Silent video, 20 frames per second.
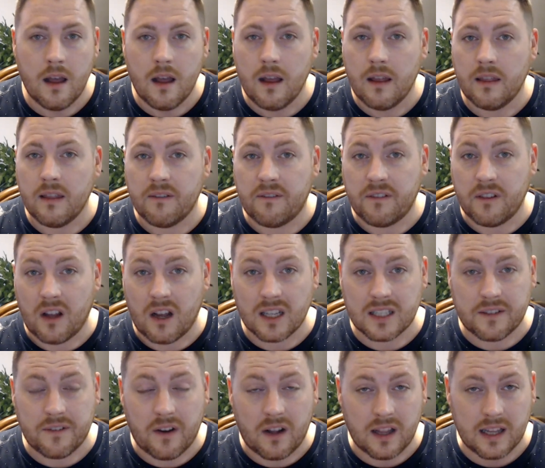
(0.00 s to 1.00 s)
the floss
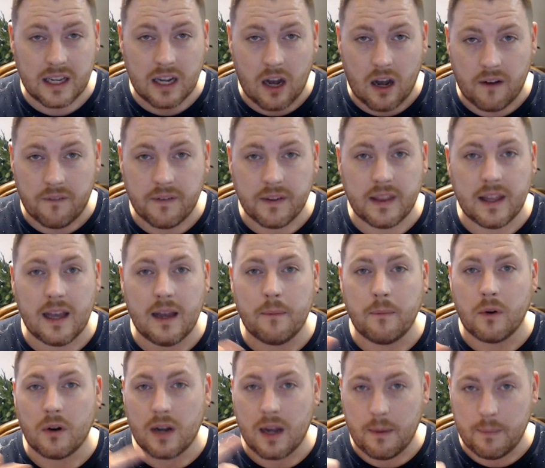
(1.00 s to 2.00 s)
falling off of them
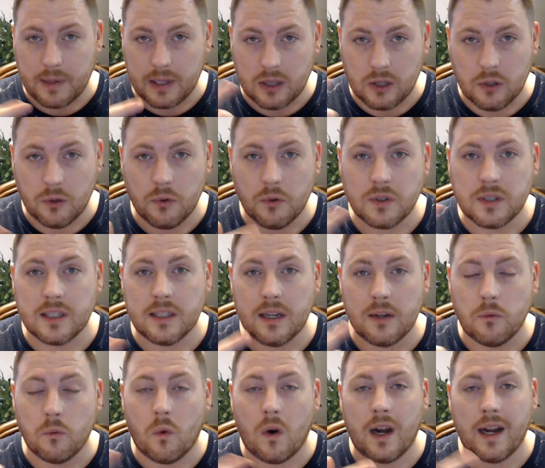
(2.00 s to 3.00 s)
or coming loose and
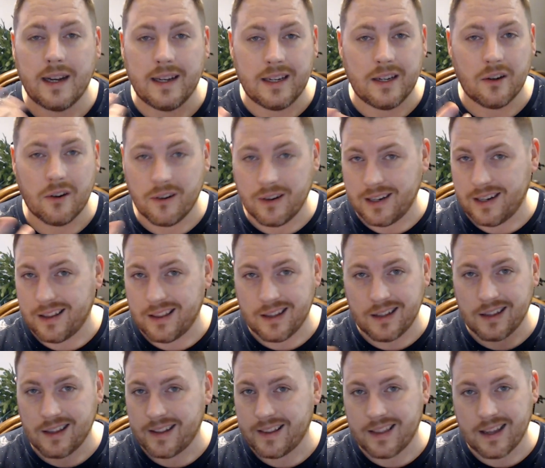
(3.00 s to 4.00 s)
unwinding or anything
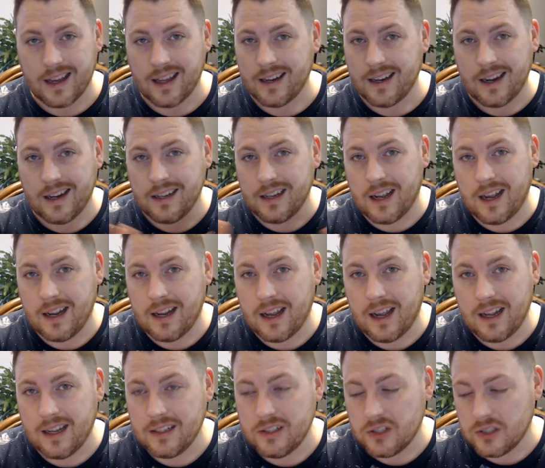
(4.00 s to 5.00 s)
like that.
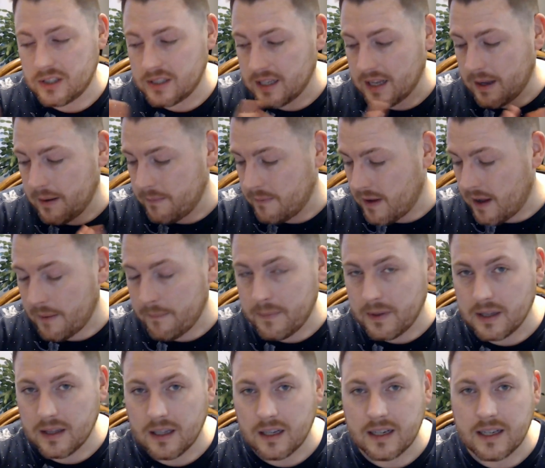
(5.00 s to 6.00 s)
I've
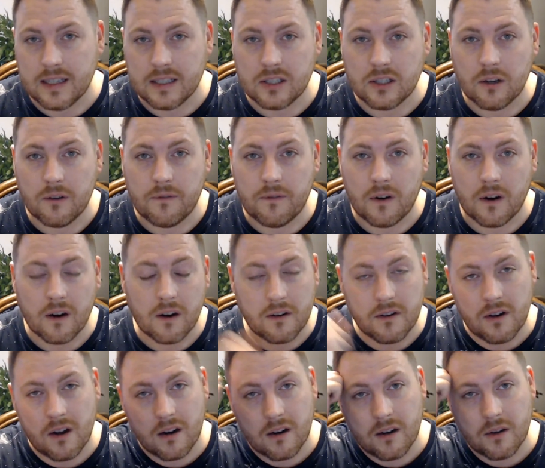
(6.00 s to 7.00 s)
been lucky so far,
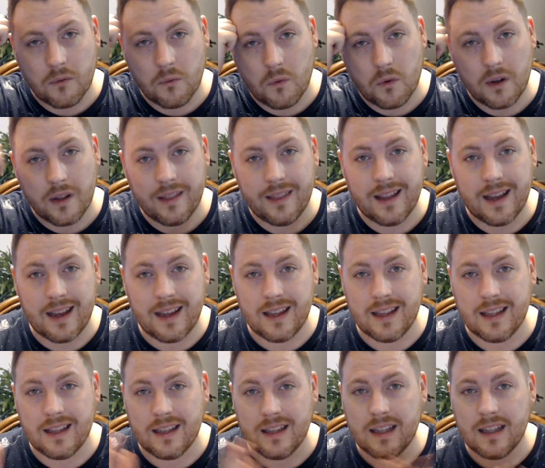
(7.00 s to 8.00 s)
knock on wood, that
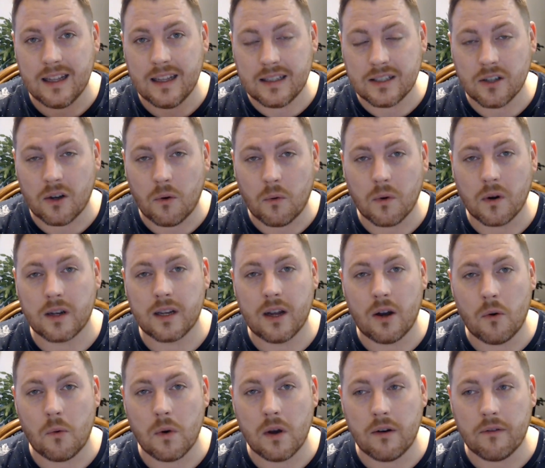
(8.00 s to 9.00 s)
it's all worked
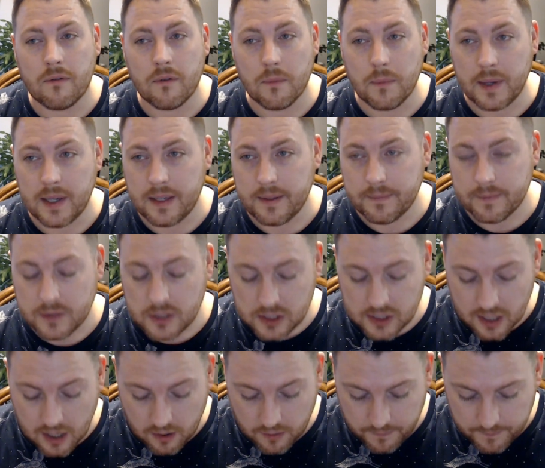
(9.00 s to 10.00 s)
out well for me.
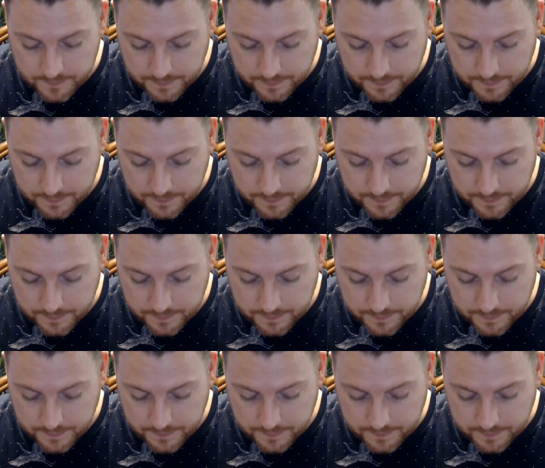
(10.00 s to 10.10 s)
So,